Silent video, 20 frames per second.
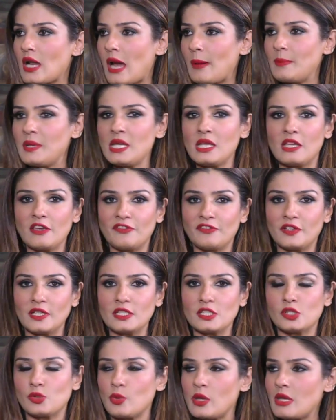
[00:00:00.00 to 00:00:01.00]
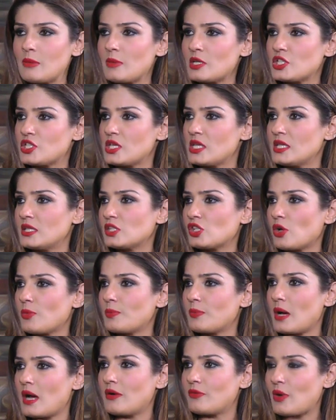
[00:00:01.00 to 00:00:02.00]
are being gifted sewing machines
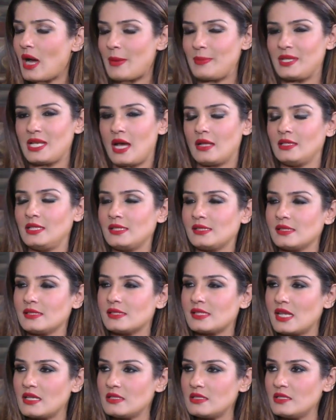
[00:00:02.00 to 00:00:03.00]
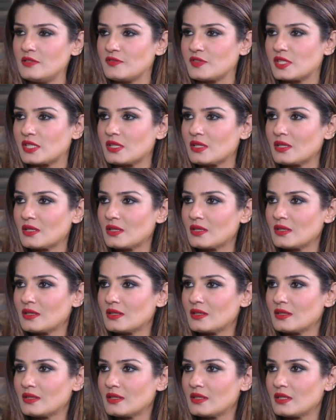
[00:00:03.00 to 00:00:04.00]
or, I mean, are these incentives?
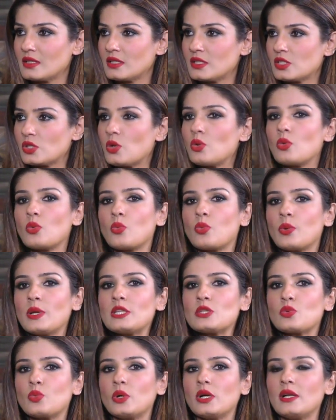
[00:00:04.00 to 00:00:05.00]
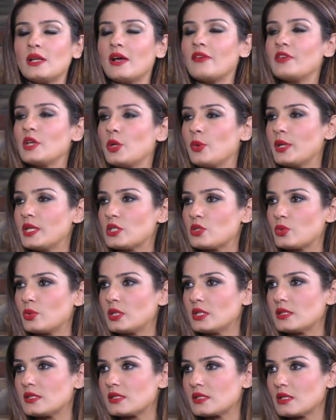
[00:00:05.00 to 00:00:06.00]
So which world are we going
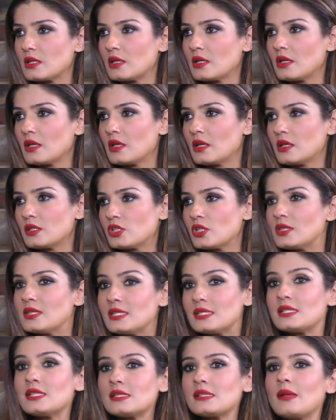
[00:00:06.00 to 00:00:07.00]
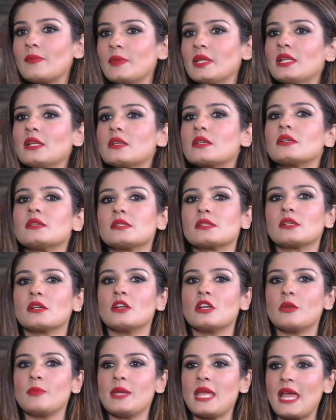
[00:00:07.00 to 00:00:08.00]
towards? So this is something that
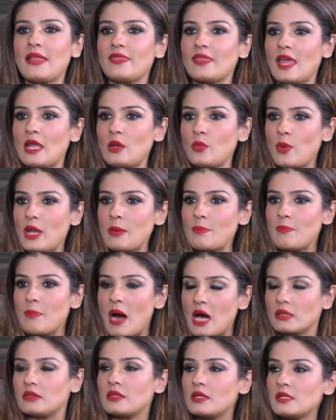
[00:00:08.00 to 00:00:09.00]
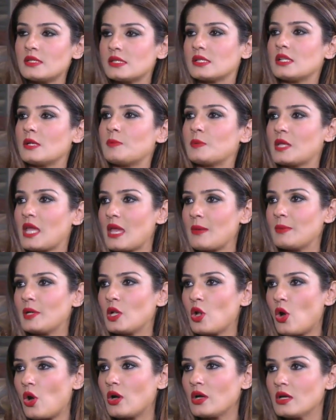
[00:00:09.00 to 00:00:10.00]
concerned me. And then when Maatra script came
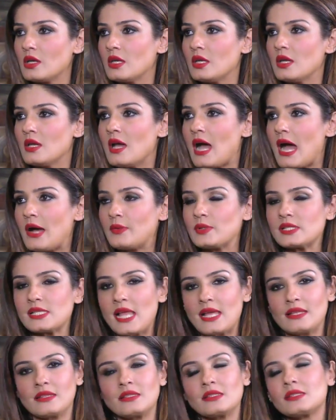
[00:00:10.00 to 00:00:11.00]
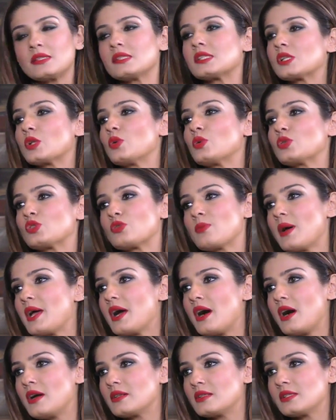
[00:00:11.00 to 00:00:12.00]
along, I was like, this is close to my
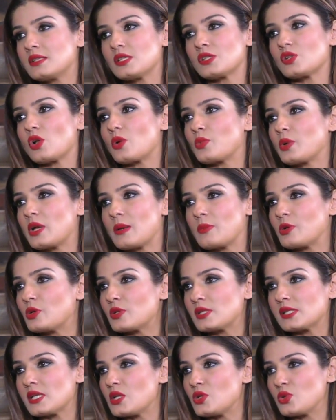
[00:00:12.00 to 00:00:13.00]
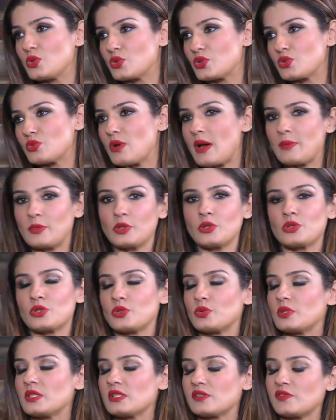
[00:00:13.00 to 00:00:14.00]
heart. This is not what I'm going to say no to. I'm going to
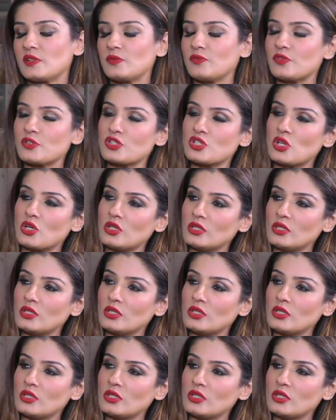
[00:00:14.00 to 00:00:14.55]
do this film for sure.